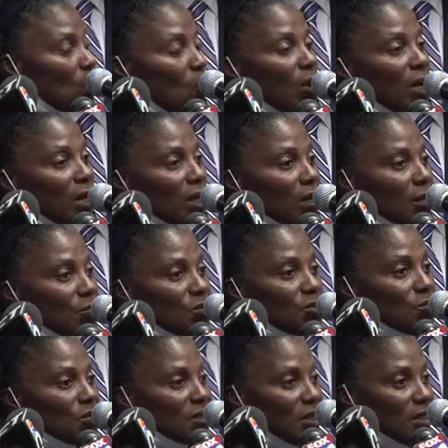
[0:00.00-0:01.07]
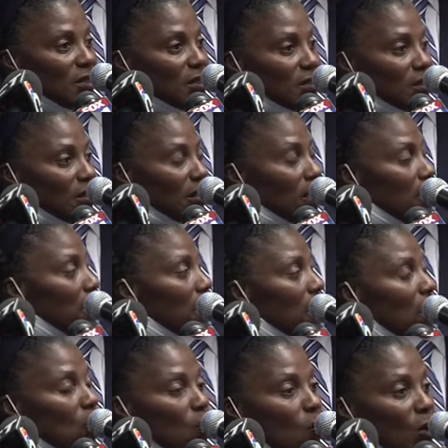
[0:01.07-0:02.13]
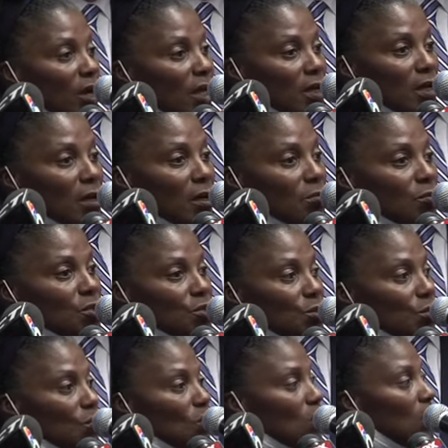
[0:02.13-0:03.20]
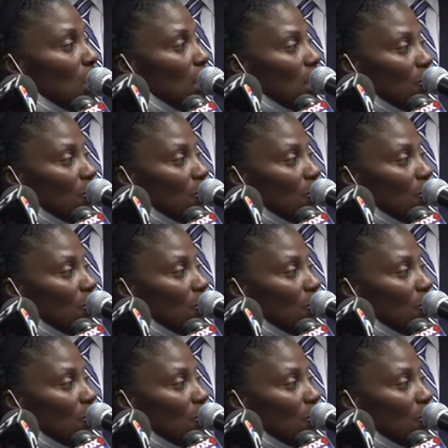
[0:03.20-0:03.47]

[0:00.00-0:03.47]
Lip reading: when it comes to sentencing, when it comes to